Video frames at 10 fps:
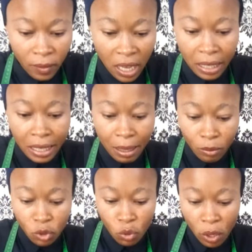and then I'm
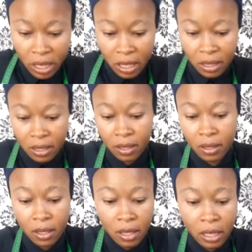sewing it.
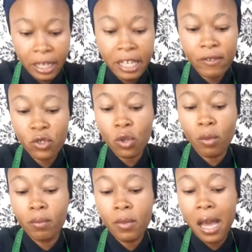Leave
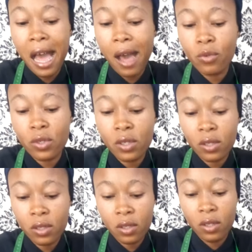some out,
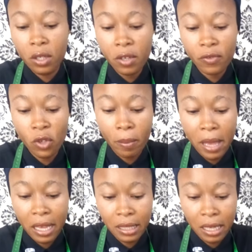leave some
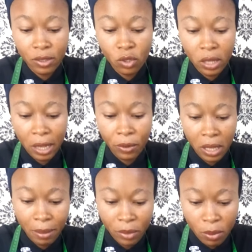excess, so that you
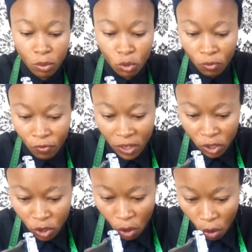can be able to
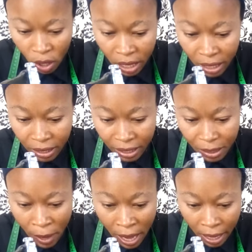fix your
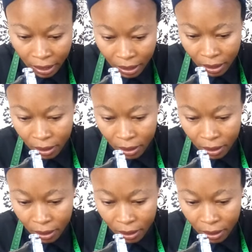zip head.